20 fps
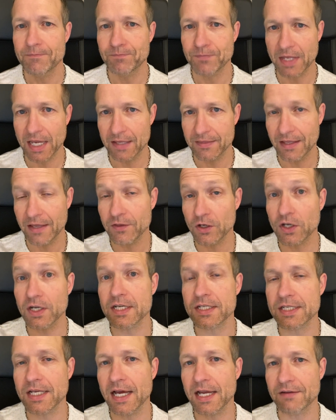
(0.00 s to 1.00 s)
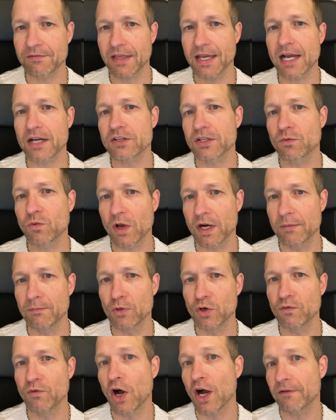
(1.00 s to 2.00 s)
and then they're going to decide if they actually want to
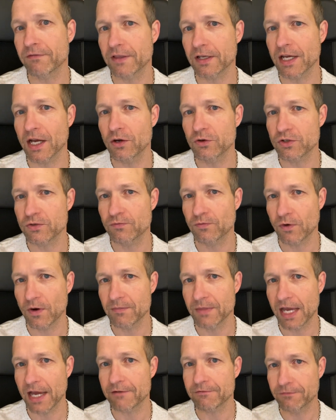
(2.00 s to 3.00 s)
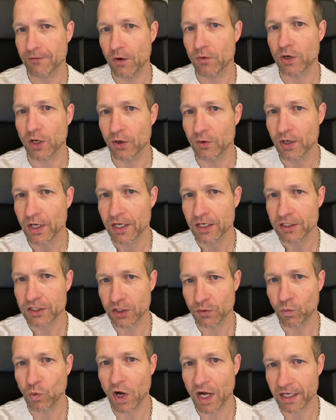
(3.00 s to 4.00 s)
move off the couch from that photo to
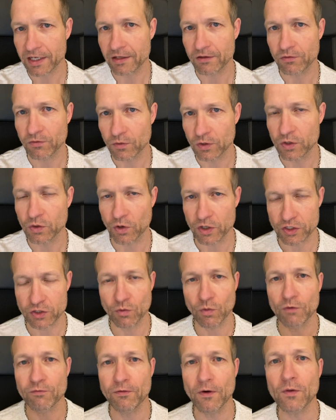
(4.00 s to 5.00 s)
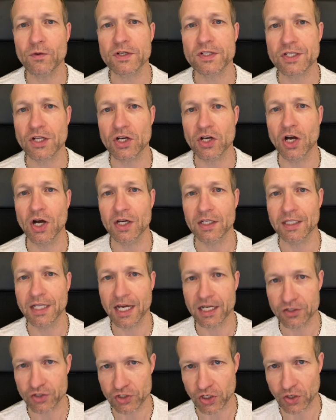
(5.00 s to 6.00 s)
walking through the door. So we're focused on
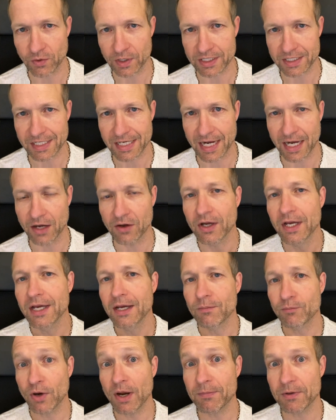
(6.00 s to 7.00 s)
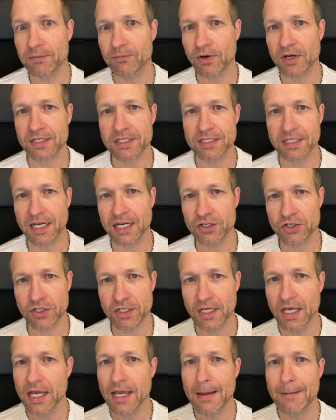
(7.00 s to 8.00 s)
online showings now. Prep and presentation,
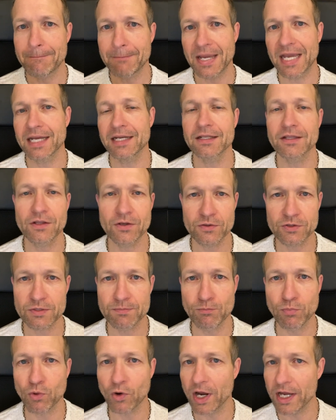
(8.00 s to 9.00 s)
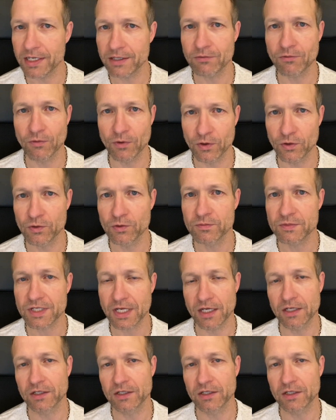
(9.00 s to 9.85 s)
paint those bright rooms a